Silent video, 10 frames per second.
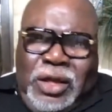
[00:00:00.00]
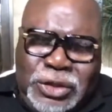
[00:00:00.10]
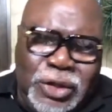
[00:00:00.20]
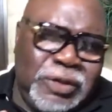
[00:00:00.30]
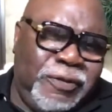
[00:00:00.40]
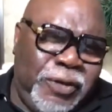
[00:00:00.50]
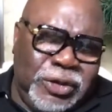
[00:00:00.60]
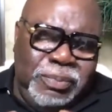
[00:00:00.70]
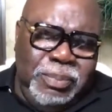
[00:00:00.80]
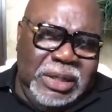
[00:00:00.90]
So the
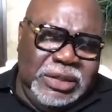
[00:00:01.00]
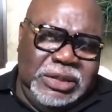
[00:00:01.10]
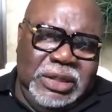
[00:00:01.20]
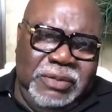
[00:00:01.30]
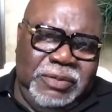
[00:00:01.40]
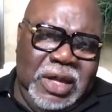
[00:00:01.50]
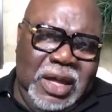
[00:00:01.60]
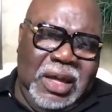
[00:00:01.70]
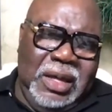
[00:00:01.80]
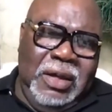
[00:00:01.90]
first mention of
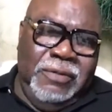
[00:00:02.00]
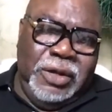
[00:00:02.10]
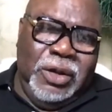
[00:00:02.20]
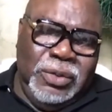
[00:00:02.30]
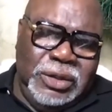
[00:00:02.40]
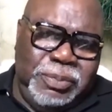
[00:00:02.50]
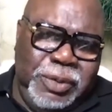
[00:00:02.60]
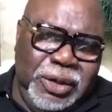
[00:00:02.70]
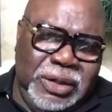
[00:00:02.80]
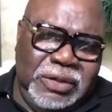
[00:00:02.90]
God, of the Holy
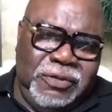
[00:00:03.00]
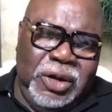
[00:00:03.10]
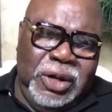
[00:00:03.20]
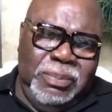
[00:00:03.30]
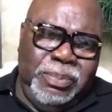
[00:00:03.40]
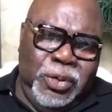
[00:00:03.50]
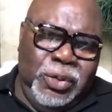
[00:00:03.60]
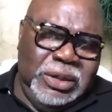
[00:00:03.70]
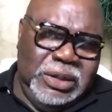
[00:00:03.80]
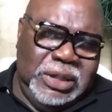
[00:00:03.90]
Spirit, is very
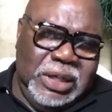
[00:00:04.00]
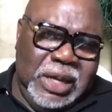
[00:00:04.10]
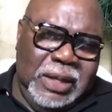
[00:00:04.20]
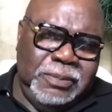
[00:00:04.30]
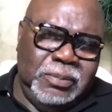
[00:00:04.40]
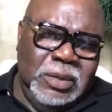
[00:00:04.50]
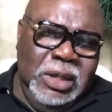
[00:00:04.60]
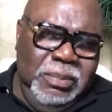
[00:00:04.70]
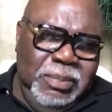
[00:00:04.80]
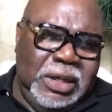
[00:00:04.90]
important tonight,
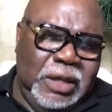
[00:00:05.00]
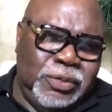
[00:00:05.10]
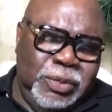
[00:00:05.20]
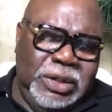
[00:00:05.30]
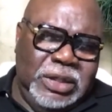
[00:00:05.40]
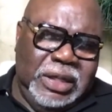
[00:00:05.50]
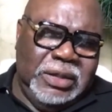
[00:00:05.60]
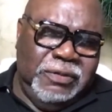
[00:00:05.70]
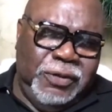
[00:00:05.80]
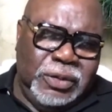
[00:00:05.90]
because when we look at
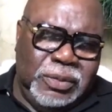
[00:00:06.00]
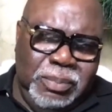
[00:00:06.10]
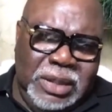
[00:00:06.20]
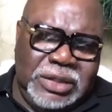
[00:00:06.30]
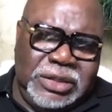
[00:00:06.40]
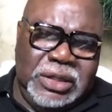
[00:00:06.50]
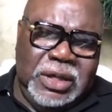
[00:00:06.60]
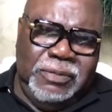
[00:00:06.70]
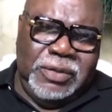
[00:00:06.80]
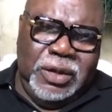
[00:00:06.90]
the first mention
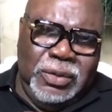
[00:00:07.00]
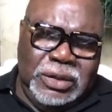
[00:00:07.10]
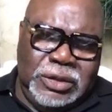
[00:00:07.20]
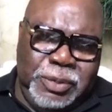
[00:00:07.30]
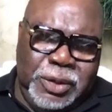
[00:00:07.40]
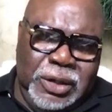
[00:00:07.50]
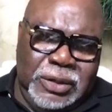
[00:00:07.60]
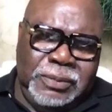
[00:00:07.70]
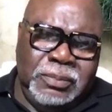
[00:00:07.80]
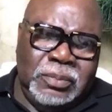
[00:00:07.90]
of the Holy
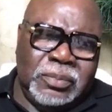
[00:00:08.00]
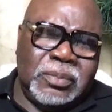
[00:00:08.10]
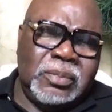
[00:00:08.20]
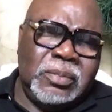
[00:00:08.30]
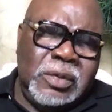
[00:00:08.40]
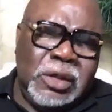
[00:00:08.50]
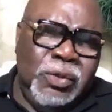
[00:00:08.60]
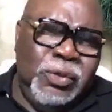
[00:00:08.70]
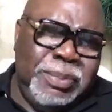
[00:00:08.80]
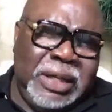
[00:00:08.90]
Spirit,
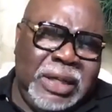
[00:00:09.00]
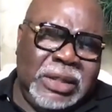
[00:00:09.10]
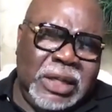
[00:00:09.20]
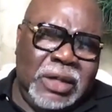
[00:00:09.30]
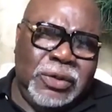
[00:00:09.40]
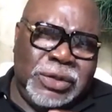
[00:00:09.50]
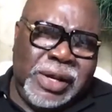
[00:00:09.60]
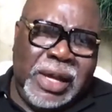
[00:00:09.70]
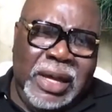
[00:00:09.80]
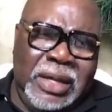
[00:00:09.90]
we begin to
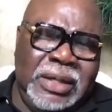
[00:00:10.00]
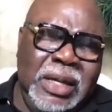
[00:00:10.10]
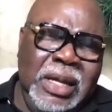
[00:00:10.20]
understand